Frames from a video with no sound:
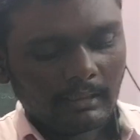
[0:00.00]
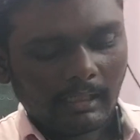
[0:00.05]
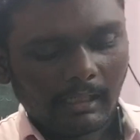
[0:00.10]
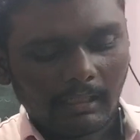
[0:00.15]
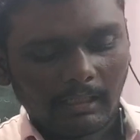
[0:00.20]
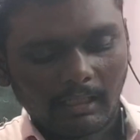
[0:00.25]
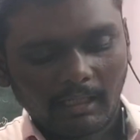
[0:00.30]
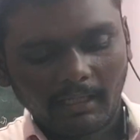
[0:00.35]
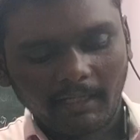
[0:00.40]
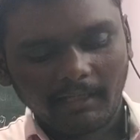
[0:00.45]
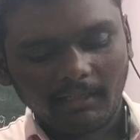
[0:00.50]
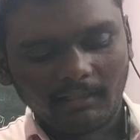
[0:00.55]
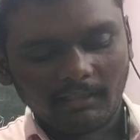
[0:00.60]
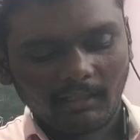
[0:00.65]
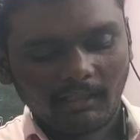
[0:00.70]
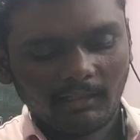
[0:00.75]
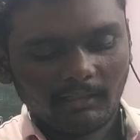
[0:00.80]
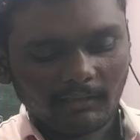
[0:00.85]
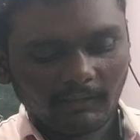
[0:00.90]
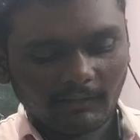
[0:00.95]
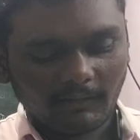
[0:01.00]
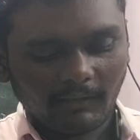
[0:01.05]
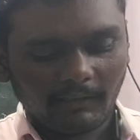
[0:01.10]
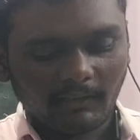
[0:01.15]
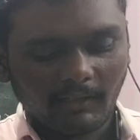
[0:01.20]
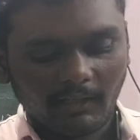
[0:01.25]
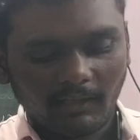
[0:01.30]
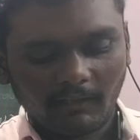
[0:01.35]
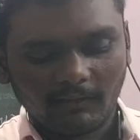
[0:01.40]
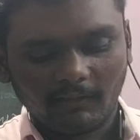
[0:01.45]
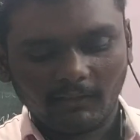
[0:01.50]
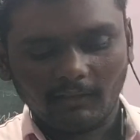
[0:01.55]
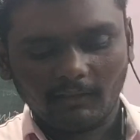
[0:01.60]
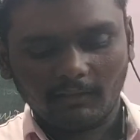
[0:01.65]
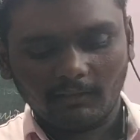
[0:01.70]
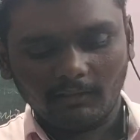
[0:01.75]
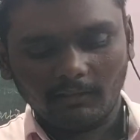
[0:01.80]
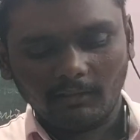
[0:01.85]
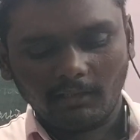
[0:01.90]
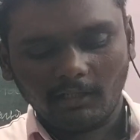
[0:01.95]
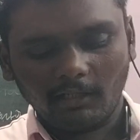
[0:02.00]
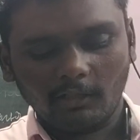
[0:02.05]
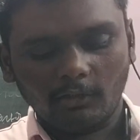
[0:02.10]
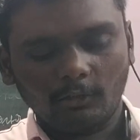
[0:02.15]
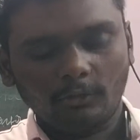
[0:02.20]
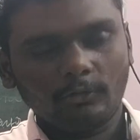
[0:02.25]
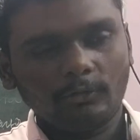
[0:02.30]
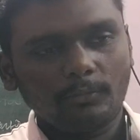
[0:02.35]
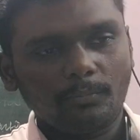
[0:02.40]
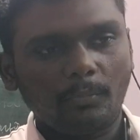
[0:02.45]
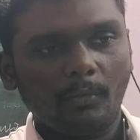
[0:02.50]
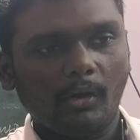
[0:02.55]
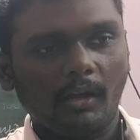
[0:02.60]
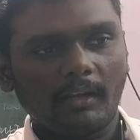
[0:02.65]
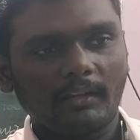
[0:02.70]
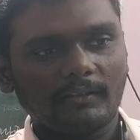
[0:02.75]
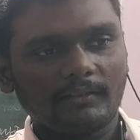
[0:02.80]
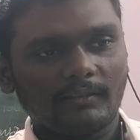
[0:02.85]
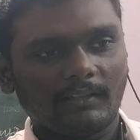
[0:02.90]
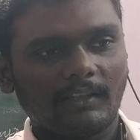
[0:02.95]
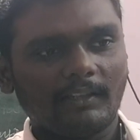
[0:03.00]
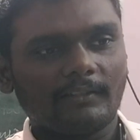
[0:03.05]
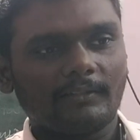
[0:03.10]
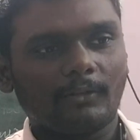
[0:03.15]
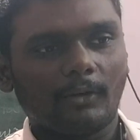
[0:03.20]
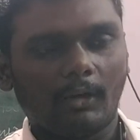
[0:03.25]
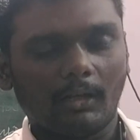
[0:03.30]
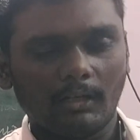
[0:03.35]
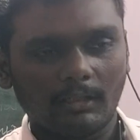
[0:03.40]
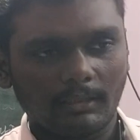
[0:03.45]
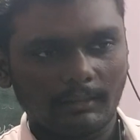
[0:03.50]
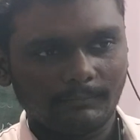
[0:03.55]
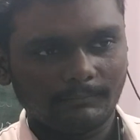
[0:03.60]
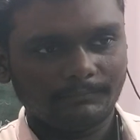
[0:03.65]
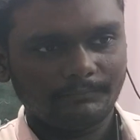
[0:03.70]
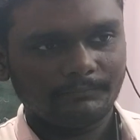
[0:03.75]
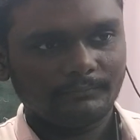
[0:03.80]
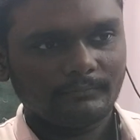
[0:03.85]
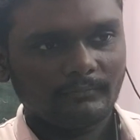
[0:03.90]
A line intersecting a circle in 2 points is called,